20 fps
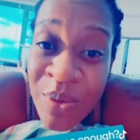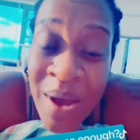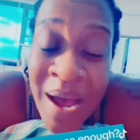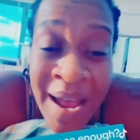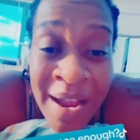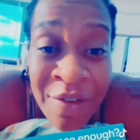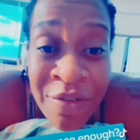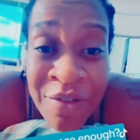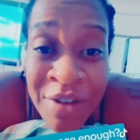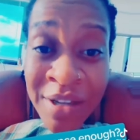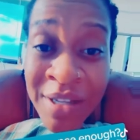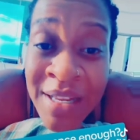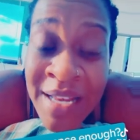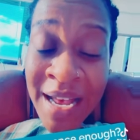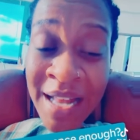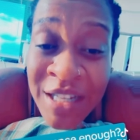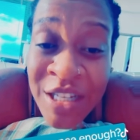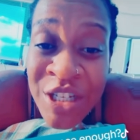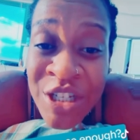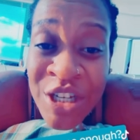I really
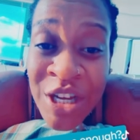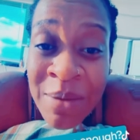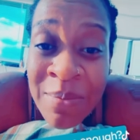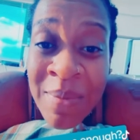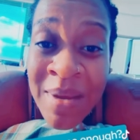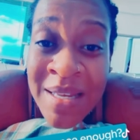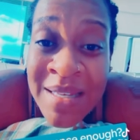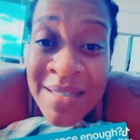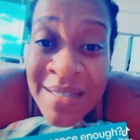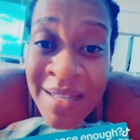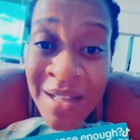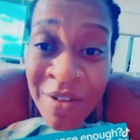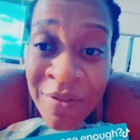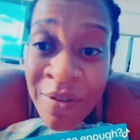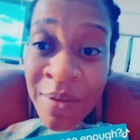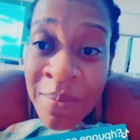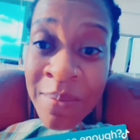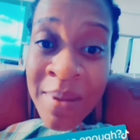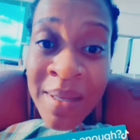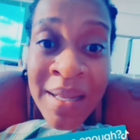had to check myself
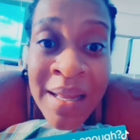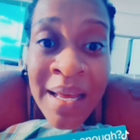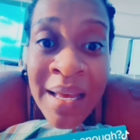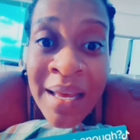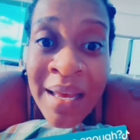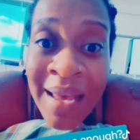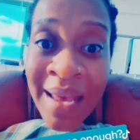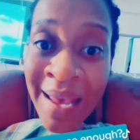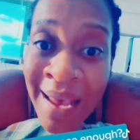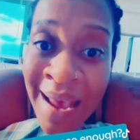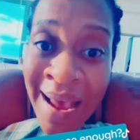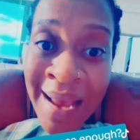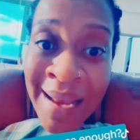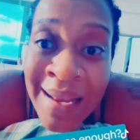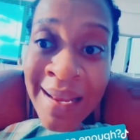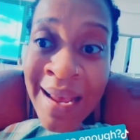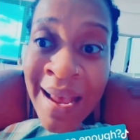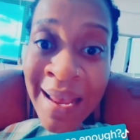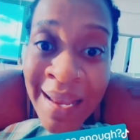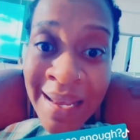and be like, hey,
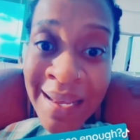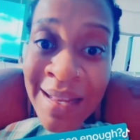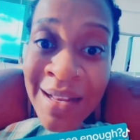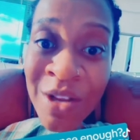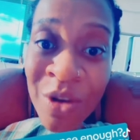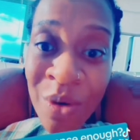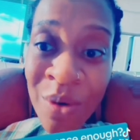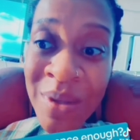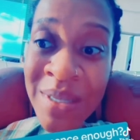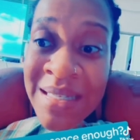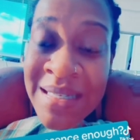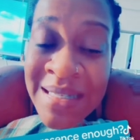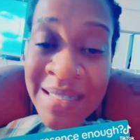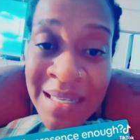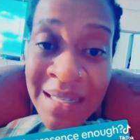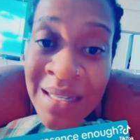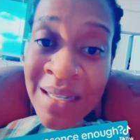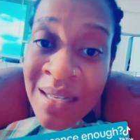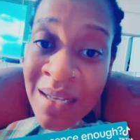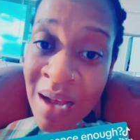I can go and
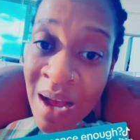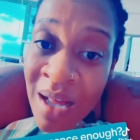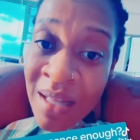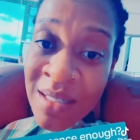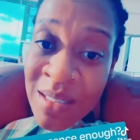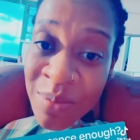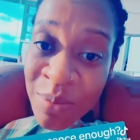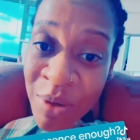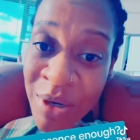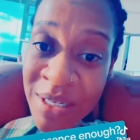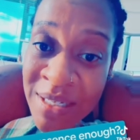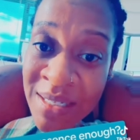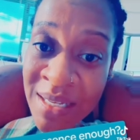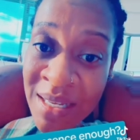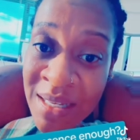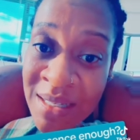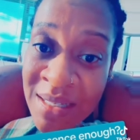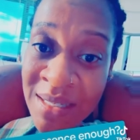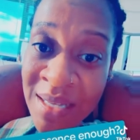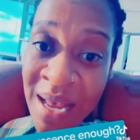sit in God's
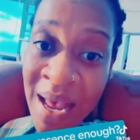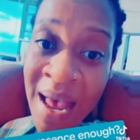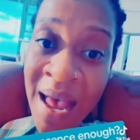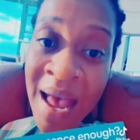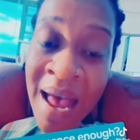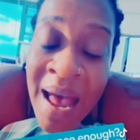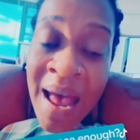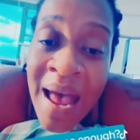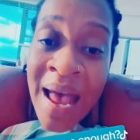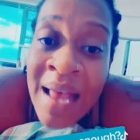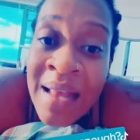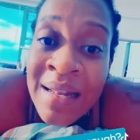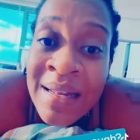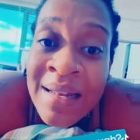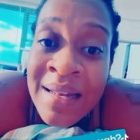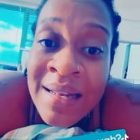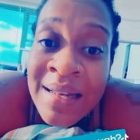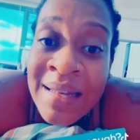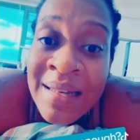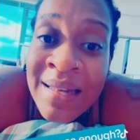presence,
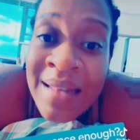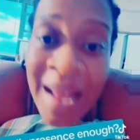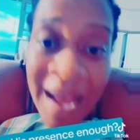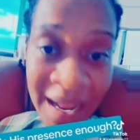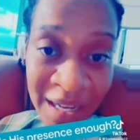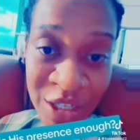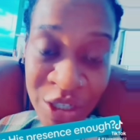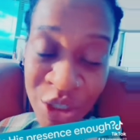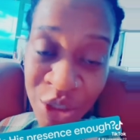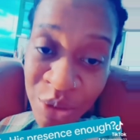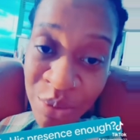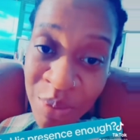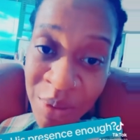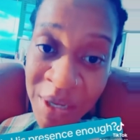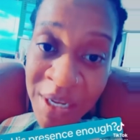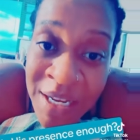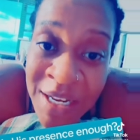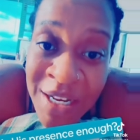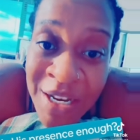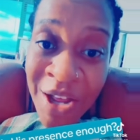and that should be